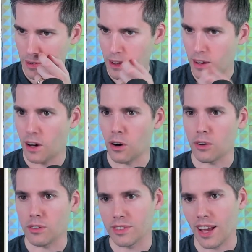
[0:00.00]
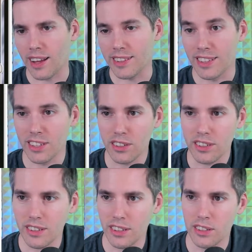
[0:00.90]
Oh, yeah, it
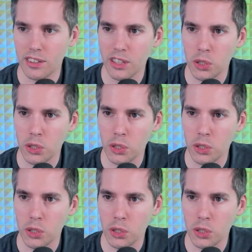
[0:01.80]
literally